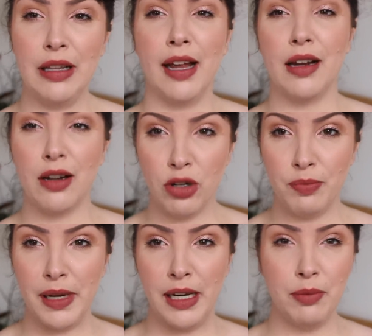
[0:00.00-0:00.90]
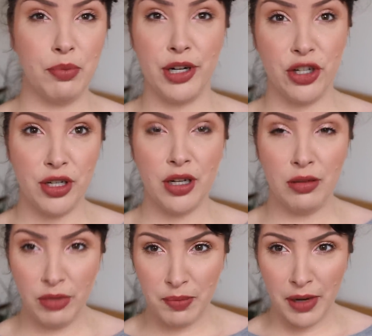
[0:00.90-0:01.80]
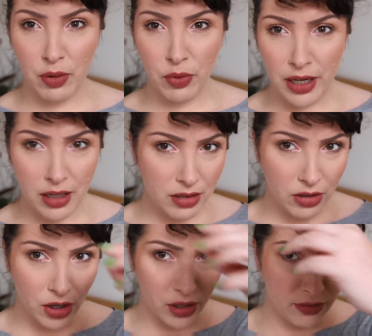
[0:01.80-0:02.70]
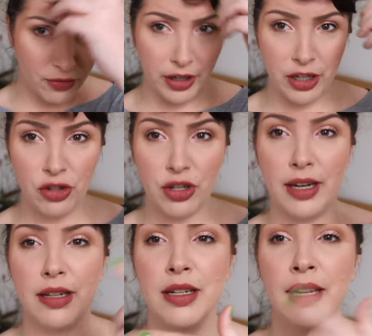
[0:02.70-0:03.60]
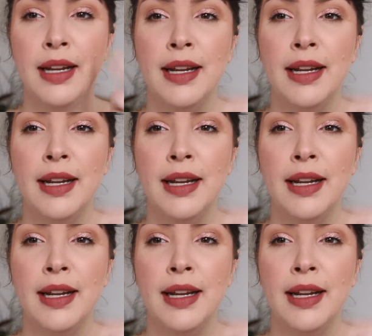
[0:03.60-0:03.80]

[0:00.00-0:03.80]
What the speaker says: like I could be in Bridgerton with my weird curly fringe and